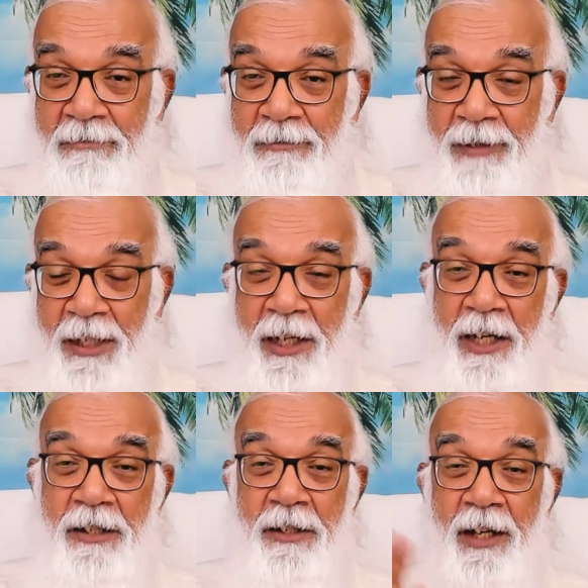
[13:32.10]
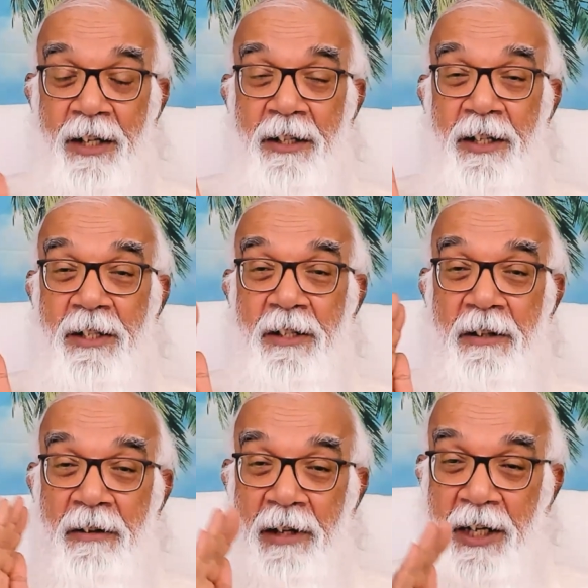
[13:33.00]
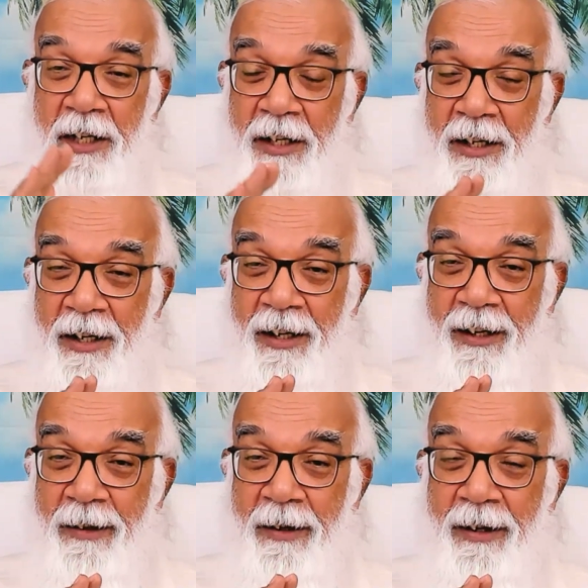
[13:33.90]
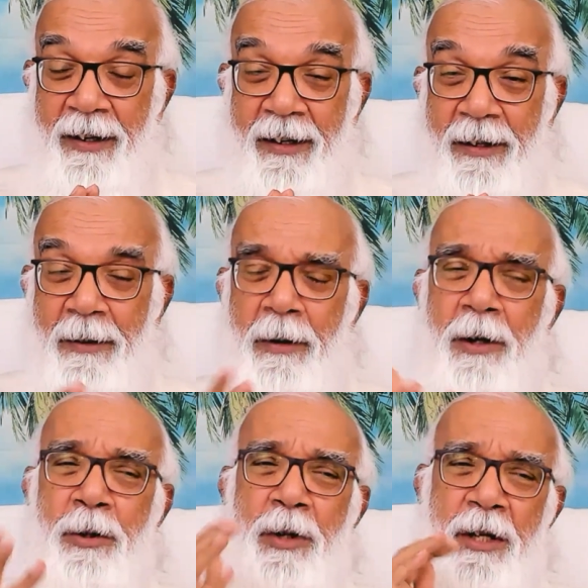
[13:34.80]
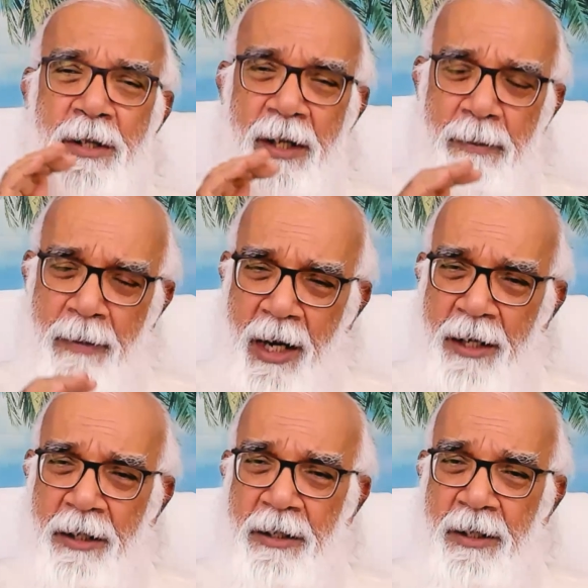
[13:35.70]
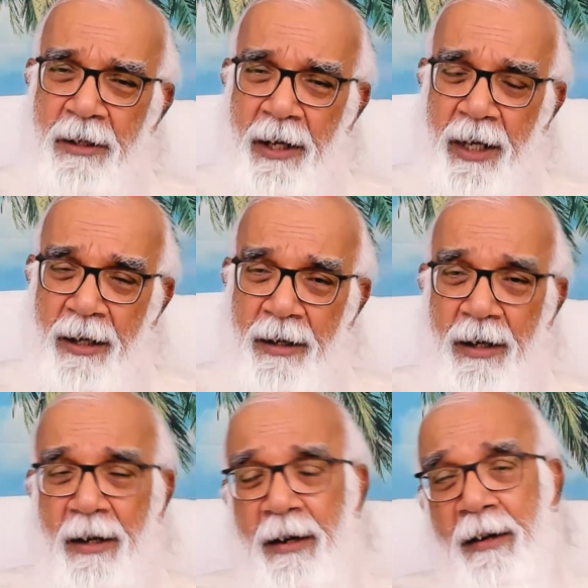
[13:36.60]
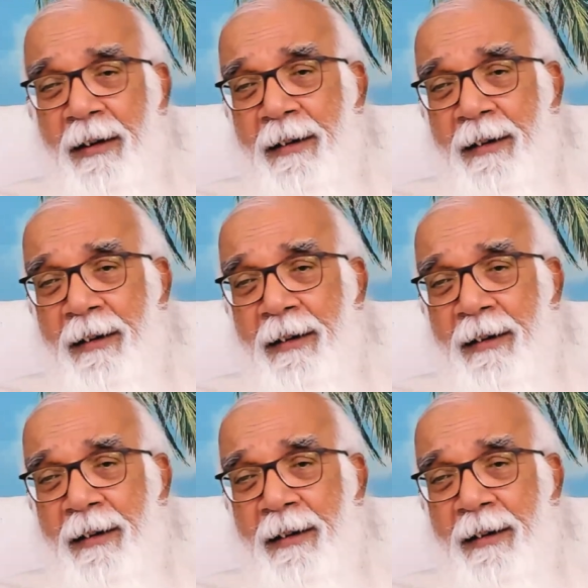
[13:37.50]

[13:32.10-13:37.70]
When the intellect is clear, or you can say mind is clear,